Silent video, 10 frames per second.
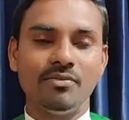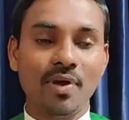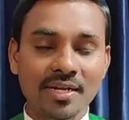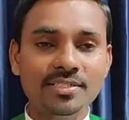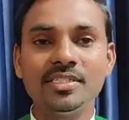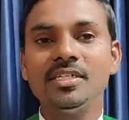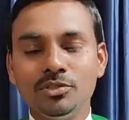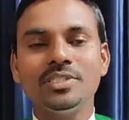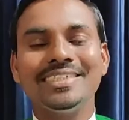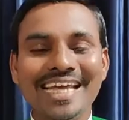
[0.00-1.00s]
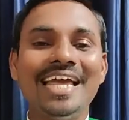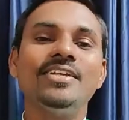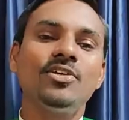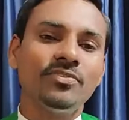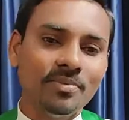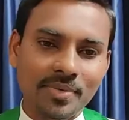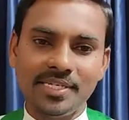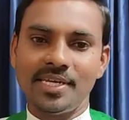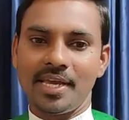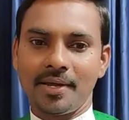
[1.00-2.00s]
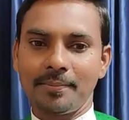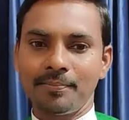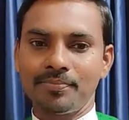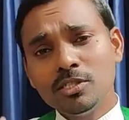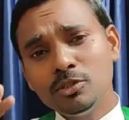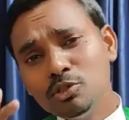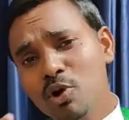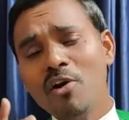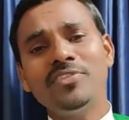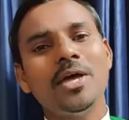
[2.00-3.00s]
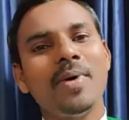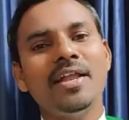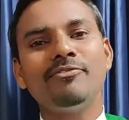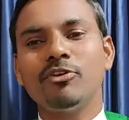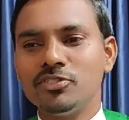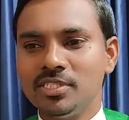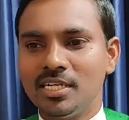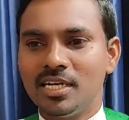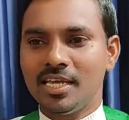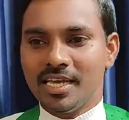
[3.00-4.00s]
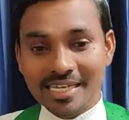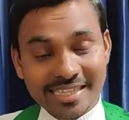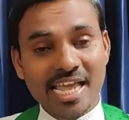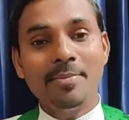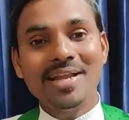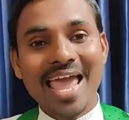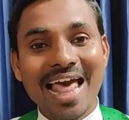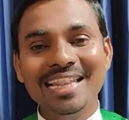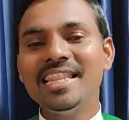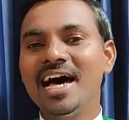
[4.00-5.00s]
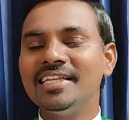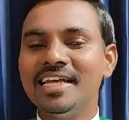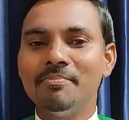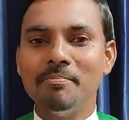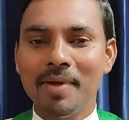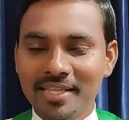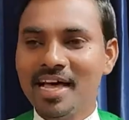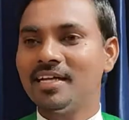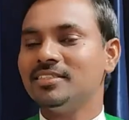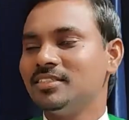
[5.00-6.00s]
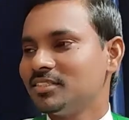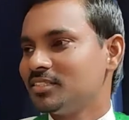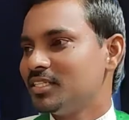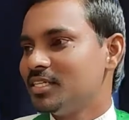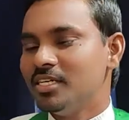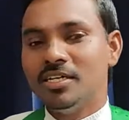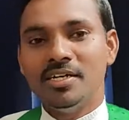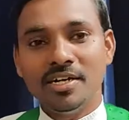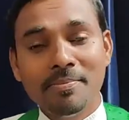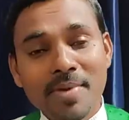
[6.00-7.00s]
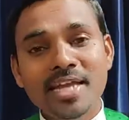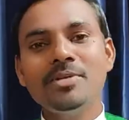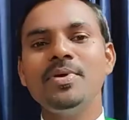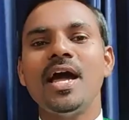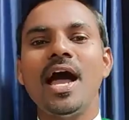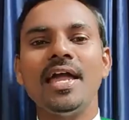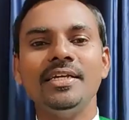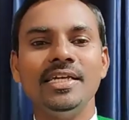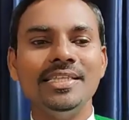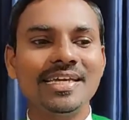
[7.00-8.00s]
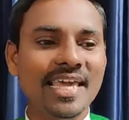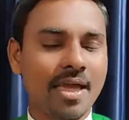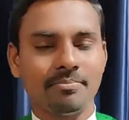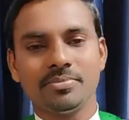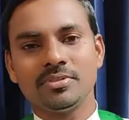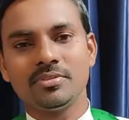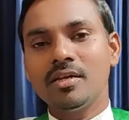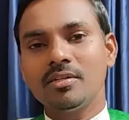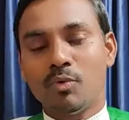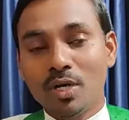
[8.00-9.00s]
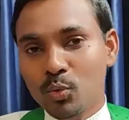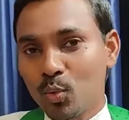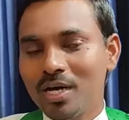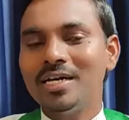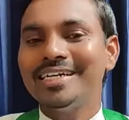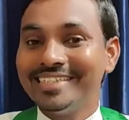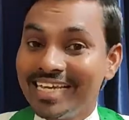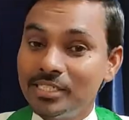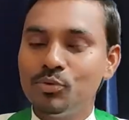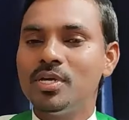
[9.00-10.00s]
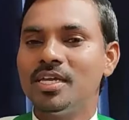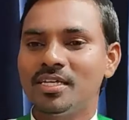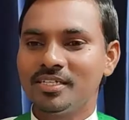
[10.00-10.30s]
went to the tent of the meeting. Two of them, unfortunately, named Eldad and Medad, remained behind in the camp. What were they doing?